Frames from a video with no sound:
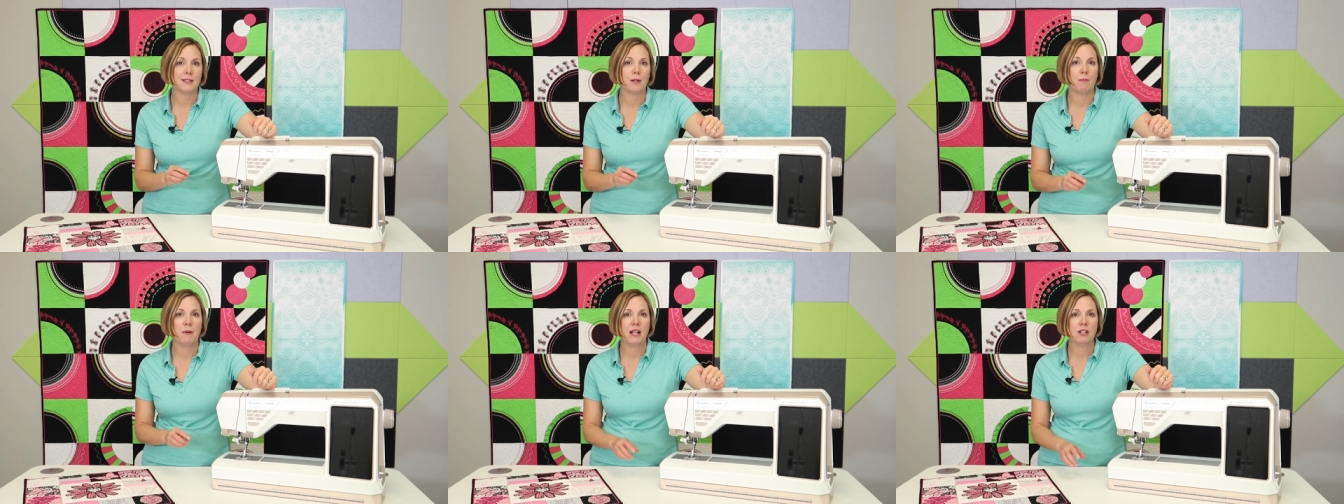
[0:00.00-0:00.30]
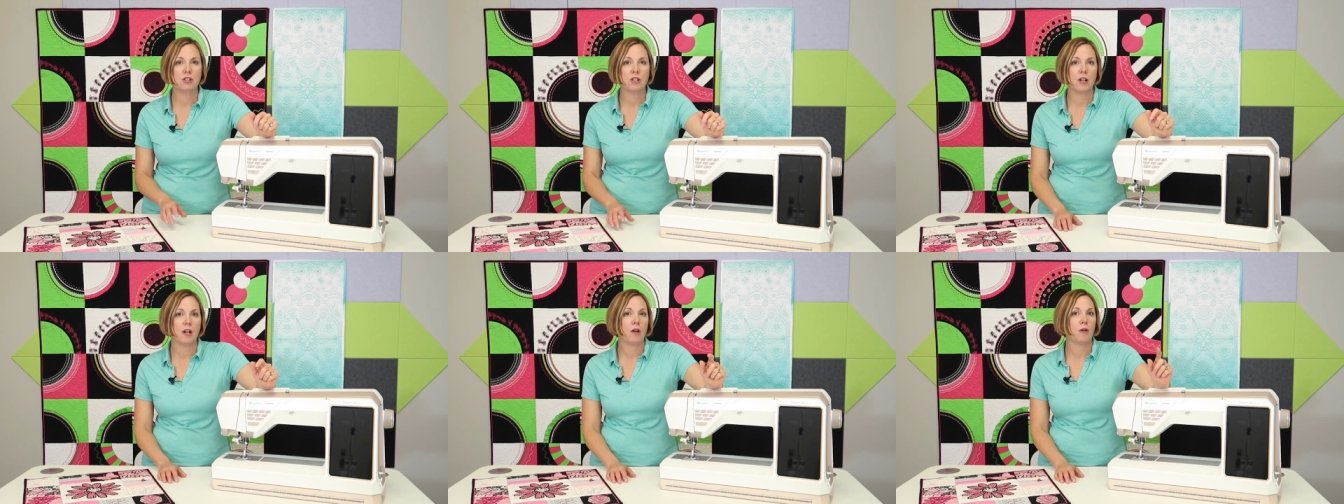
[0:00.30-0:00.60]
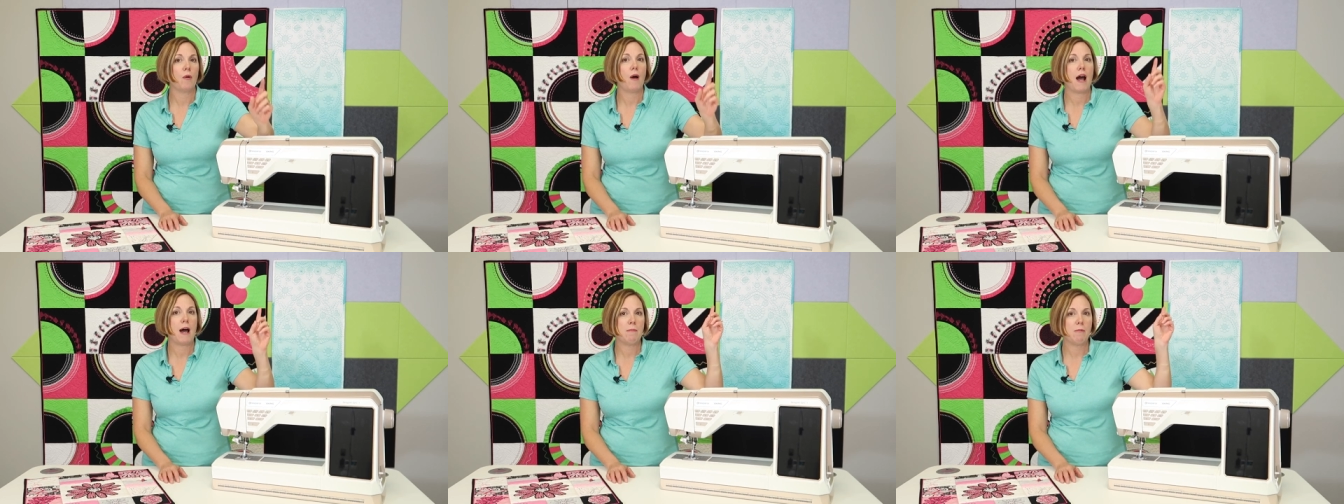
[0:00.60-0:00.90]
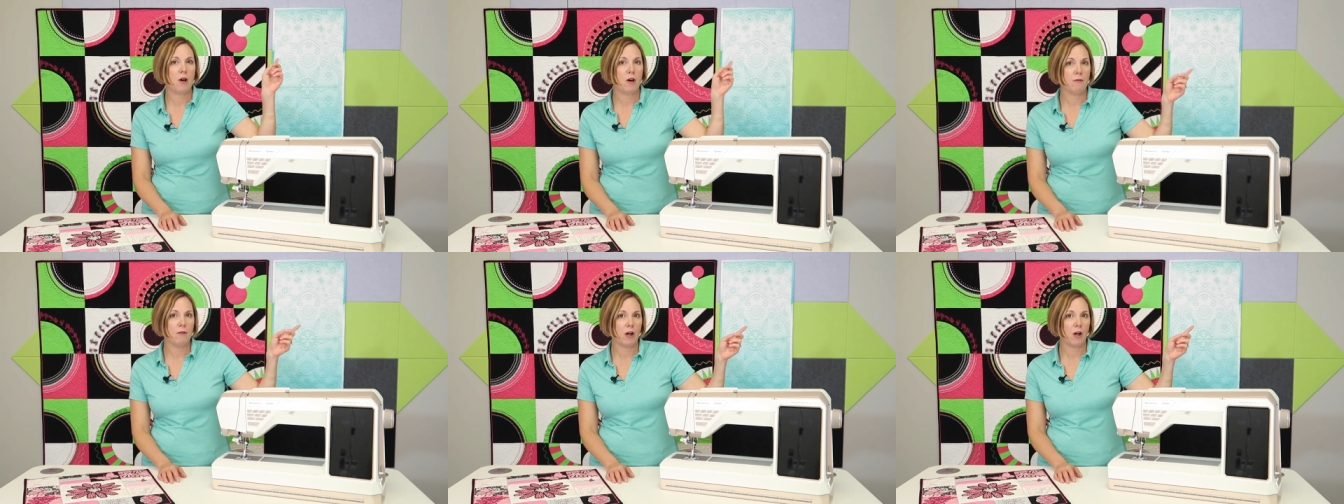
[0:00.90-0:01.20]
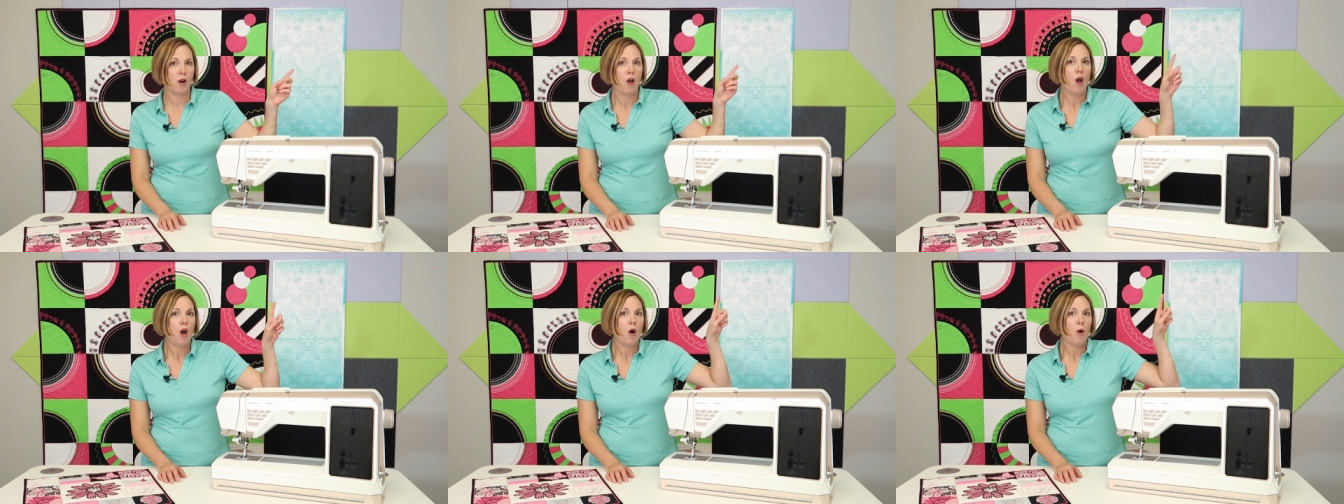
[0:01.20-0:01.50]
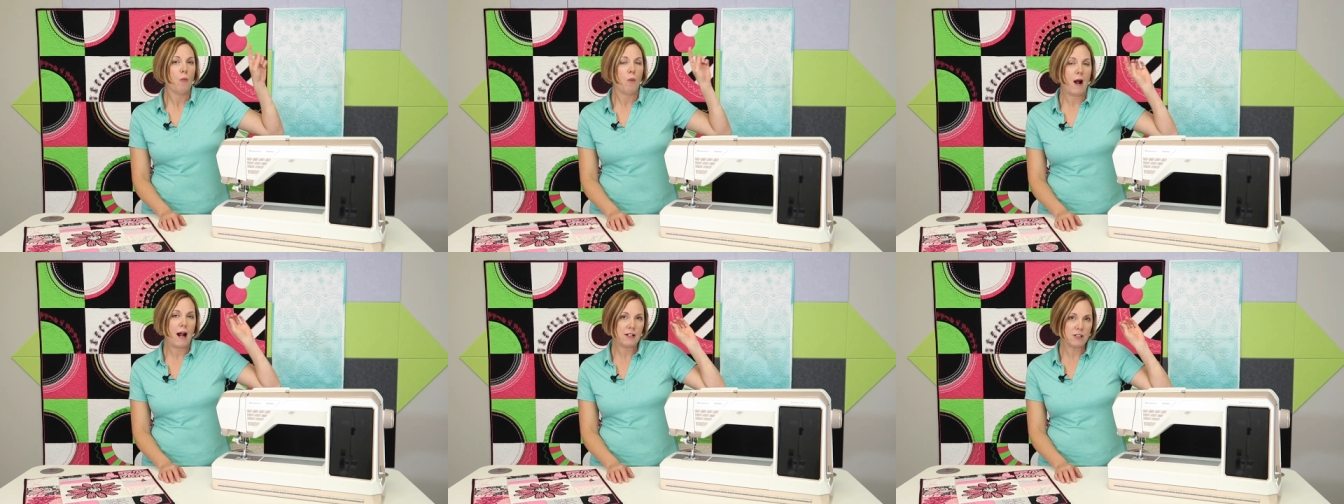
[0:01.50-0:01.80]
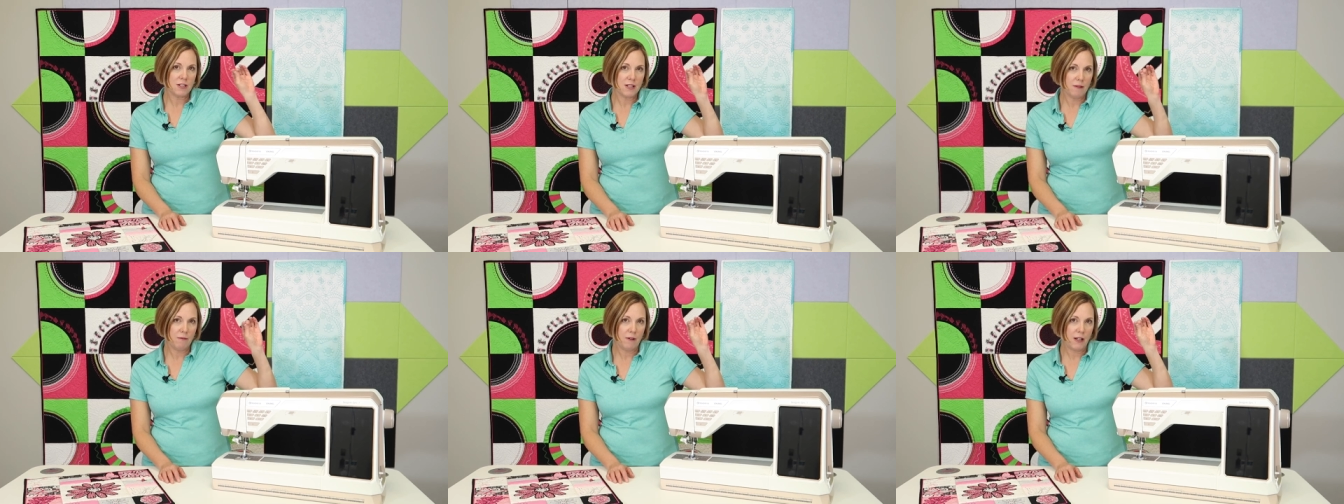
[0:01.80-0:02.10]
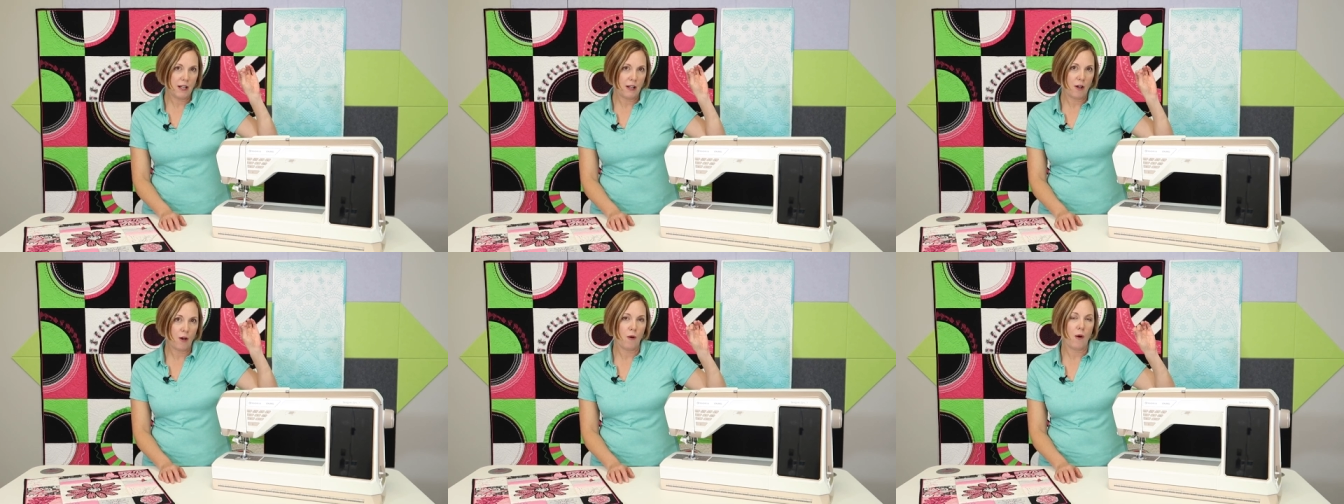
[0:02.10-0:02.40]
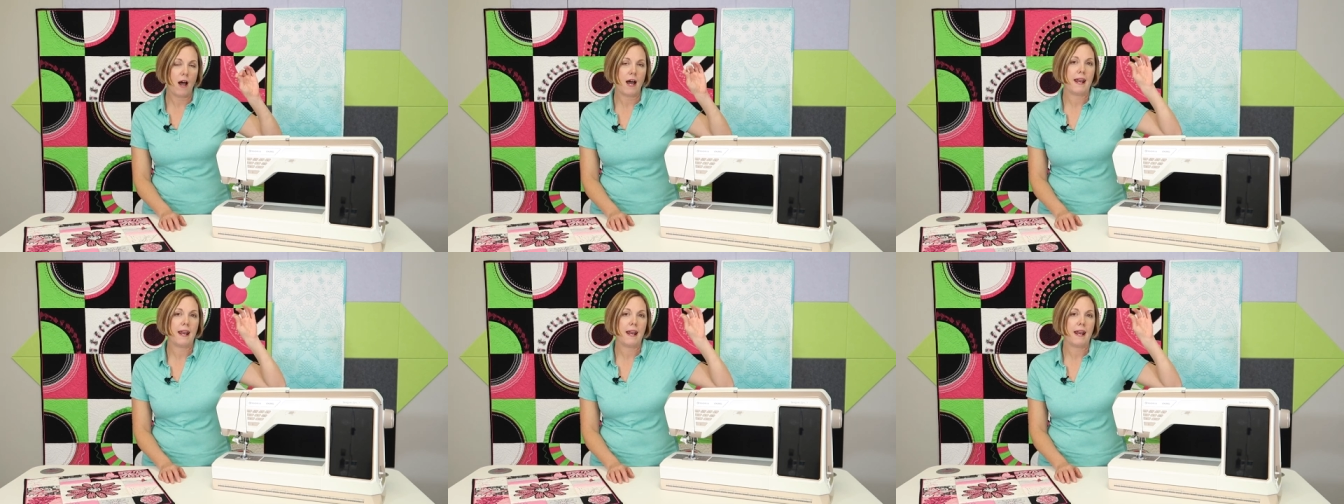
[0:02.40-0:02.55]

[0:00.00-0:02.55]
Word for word: So make sure you hop over, watch the video